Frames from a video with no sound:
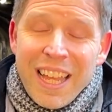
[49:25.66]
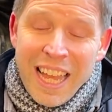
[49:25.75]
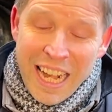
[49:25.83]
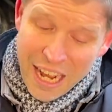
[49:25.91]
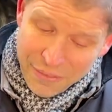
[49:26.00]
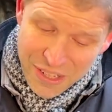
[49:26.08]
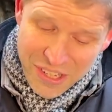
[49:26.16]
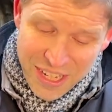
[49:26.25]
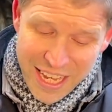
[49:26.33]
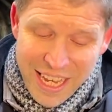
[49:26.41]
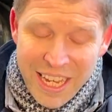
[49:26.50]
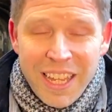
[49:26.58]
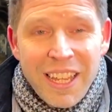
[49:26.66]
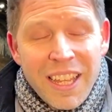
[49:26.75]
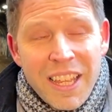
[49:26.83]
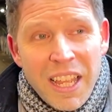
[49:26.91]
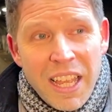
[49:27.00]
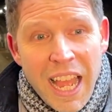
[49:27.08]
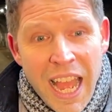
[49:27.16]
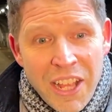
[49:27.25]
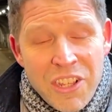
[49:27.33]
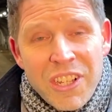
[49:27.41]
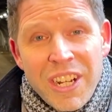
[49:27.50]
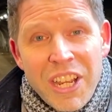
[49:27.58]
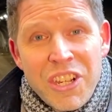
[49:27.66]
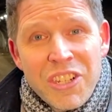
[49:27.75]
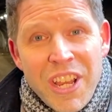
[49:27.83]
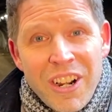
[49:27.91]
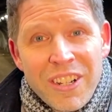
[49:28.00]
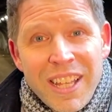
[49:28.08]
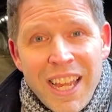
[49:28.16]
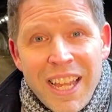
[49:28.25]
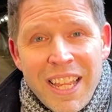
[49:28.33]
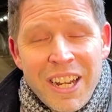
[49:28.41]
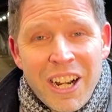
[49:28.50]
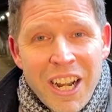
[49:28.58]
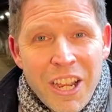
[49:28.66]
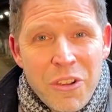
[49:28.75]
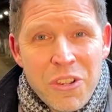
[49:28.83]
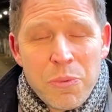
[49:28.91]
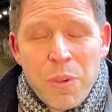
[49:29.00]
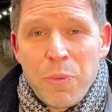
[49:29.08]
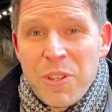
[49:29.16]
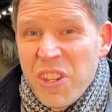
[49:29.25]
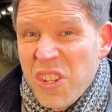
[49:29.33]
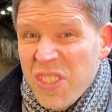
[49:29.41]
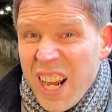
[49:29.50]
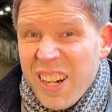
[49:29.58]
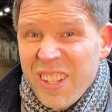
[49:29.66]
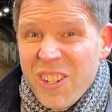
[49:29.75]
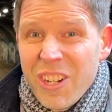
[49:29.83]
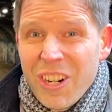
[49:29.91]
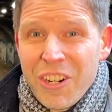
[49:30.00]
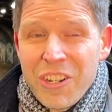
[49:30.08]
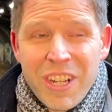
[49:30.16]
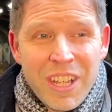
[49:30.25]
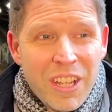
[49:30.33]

And I have to say, Angie and I shared that in our house when we just started the church.